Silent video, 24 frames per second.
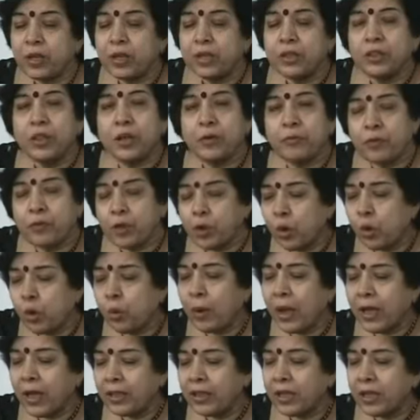The
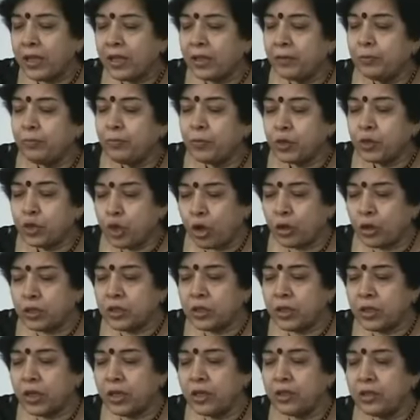Vyuhavada
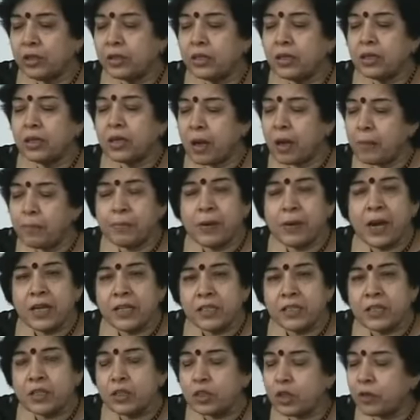doctrine
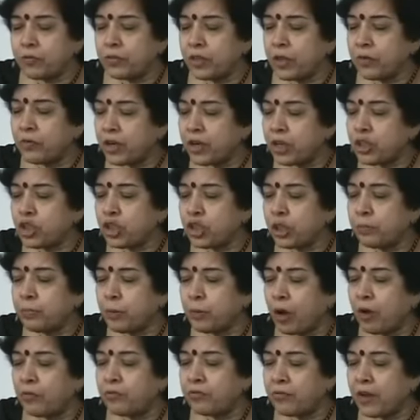comprises of the worship
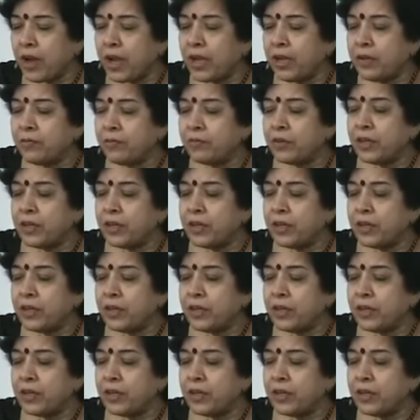of five